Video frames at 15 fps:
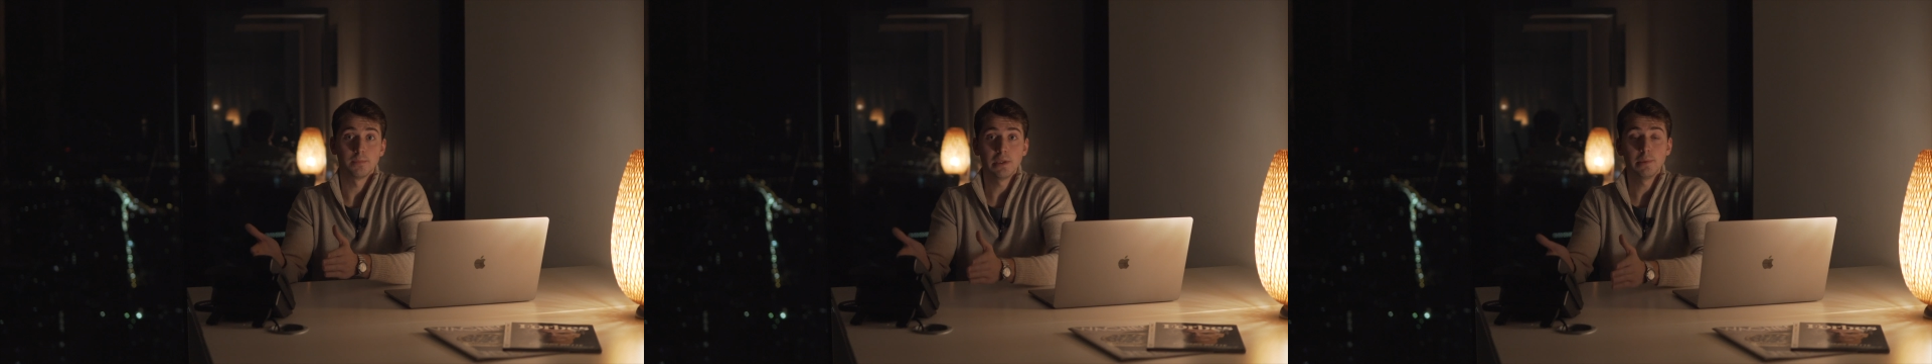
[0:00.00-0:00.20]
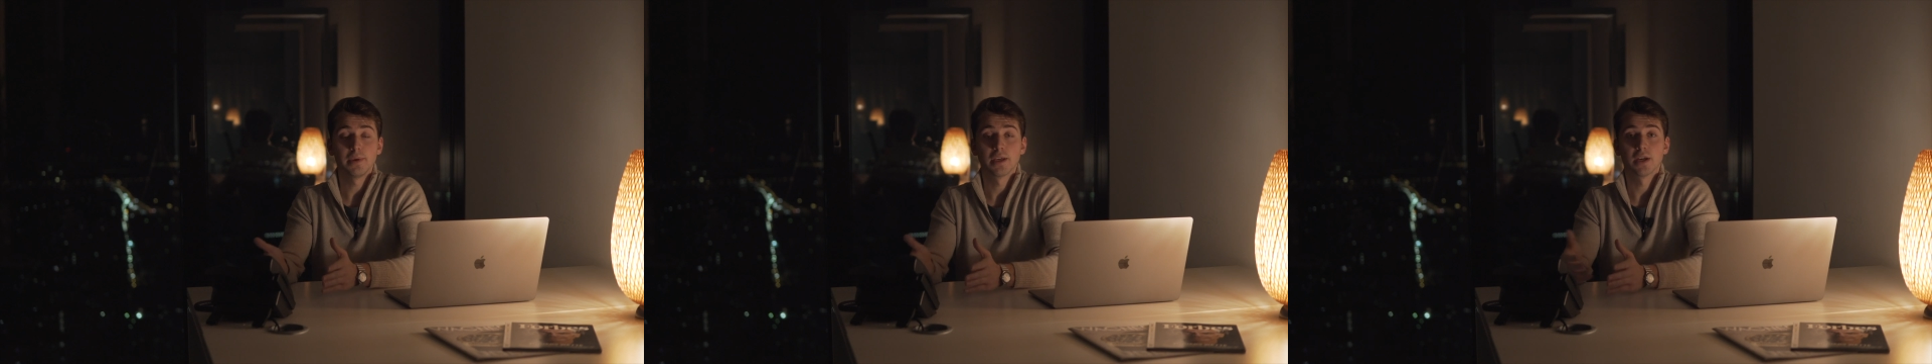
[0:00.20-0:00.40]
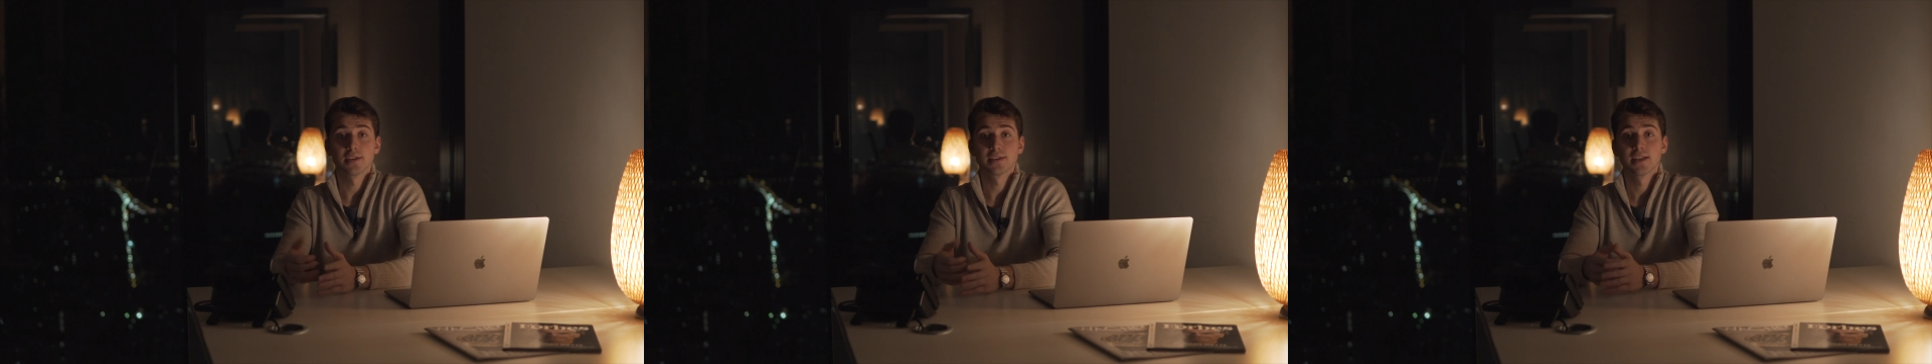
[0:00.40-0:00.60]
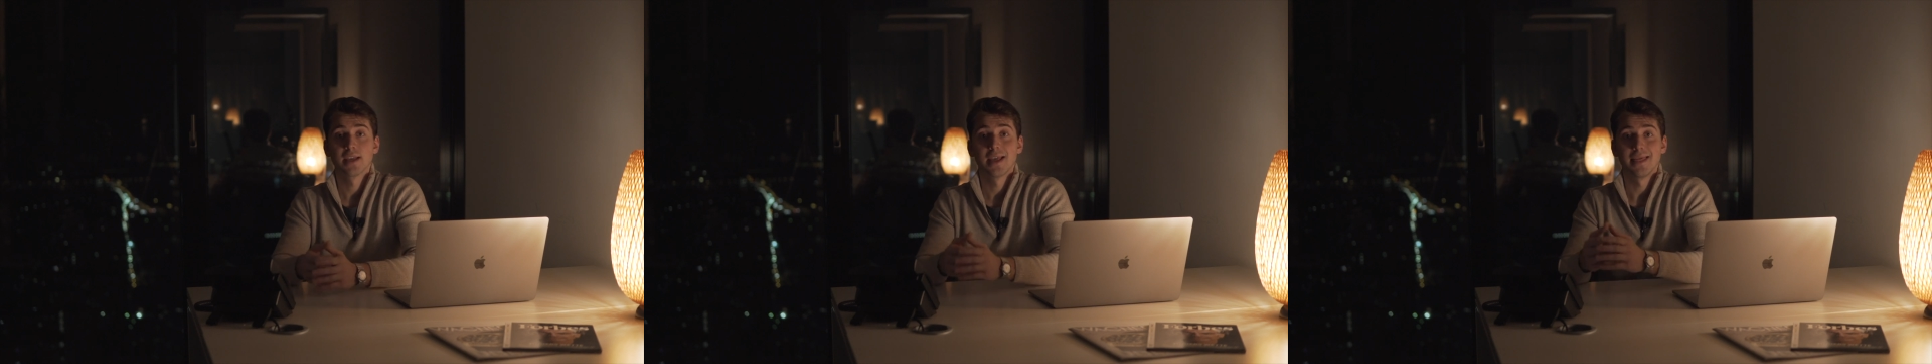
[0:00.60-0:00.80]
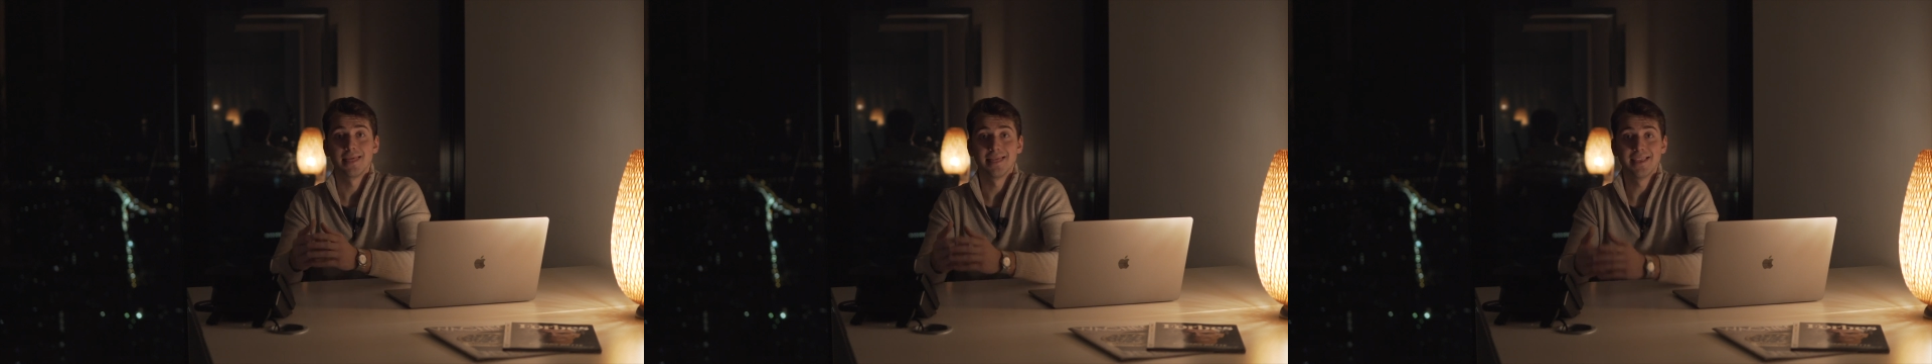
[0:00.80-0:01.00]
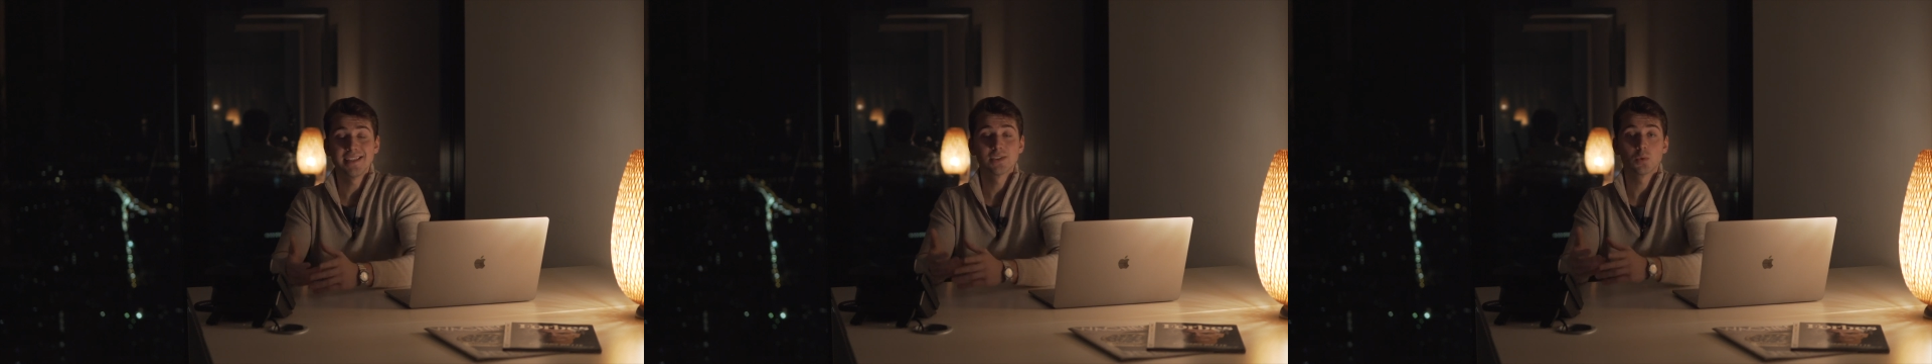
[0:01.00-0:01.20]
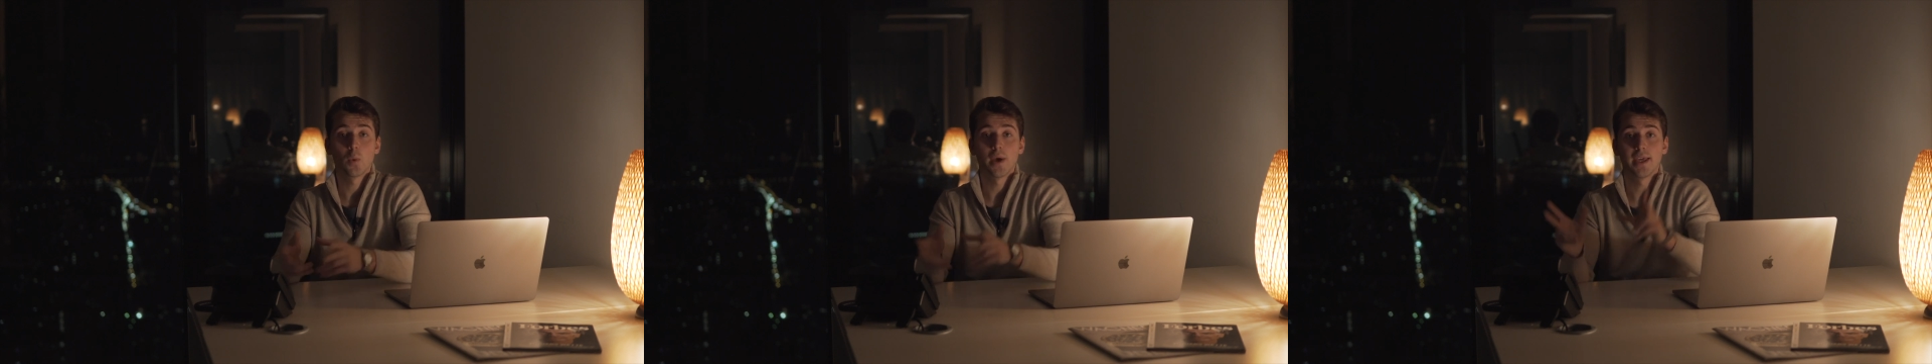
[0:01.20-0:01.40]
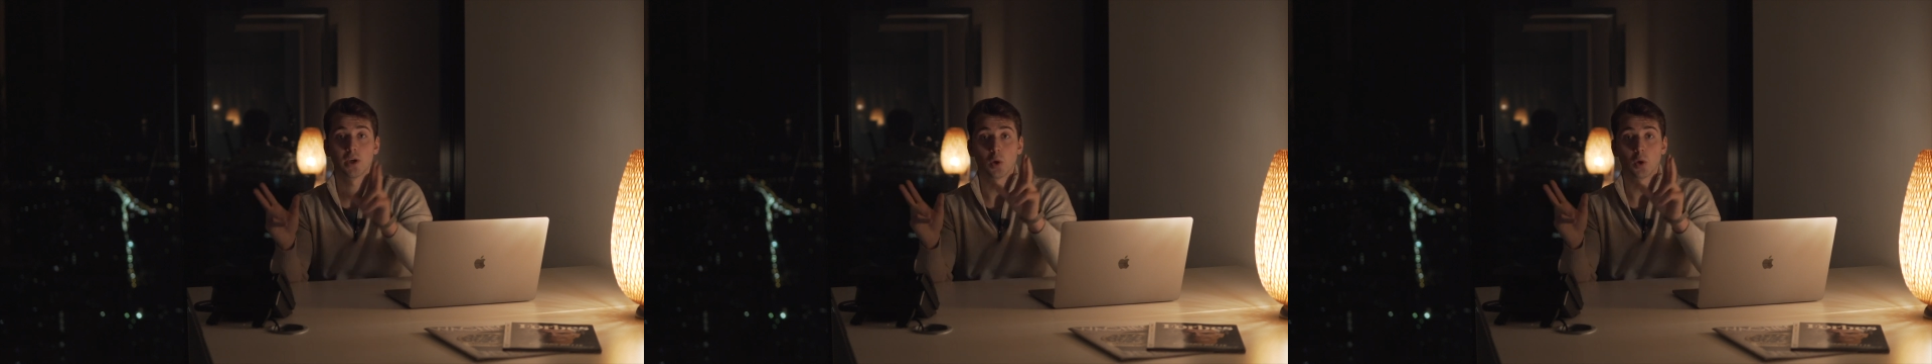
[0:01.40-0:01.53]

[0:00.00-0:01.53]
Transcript: be, because this way